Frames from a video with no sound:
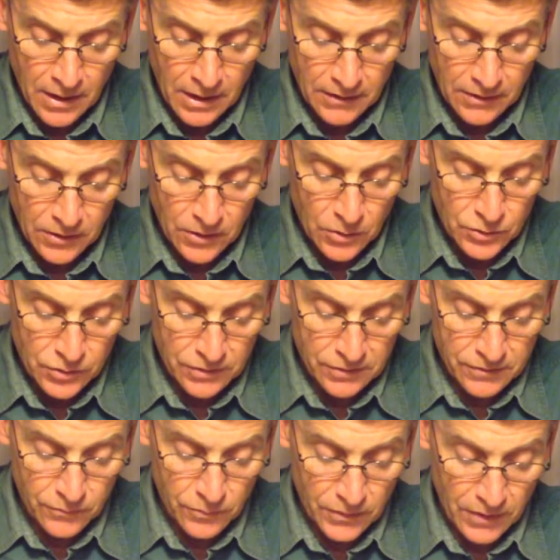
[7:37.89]
and the coach
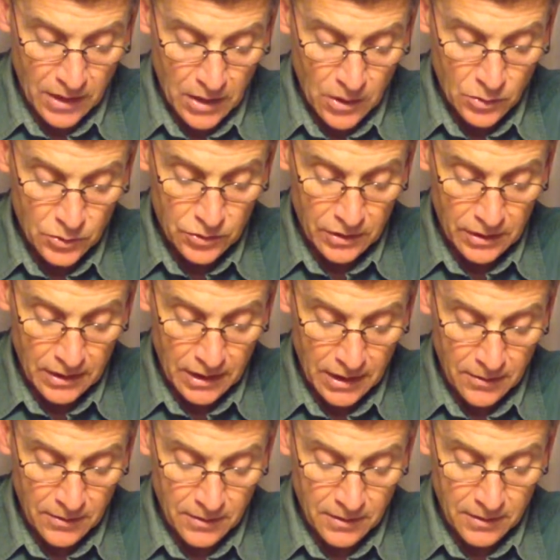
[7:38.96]
is with the coach, and
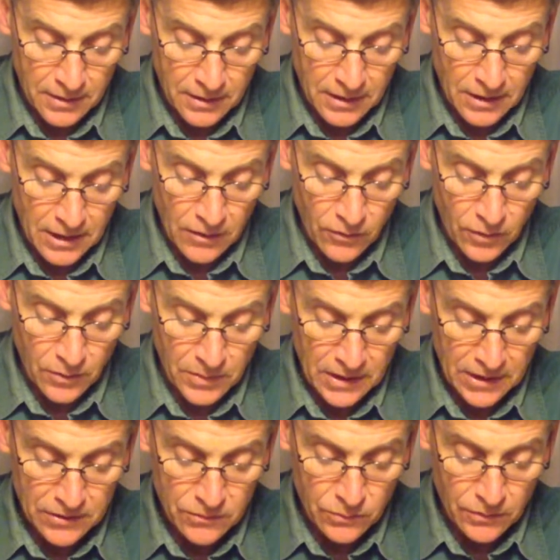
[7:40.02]
a hearing
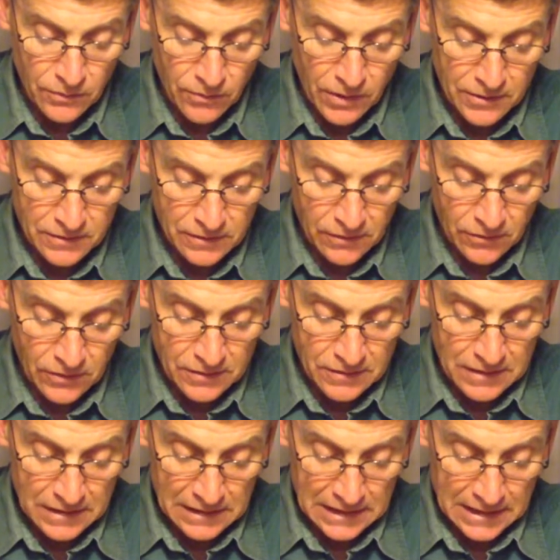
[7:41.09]
piece with the wrestler is
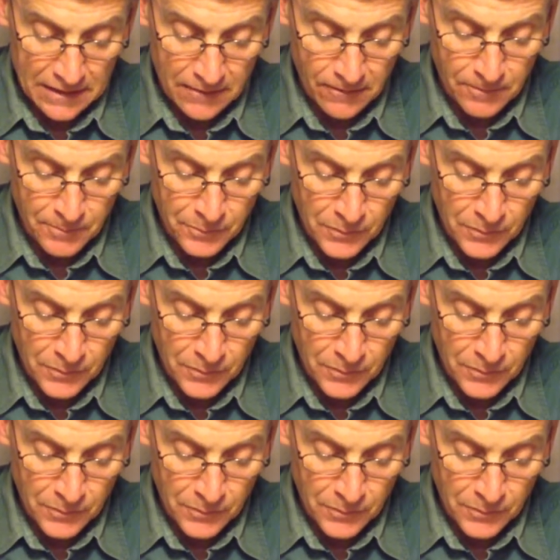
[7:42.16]
illegal.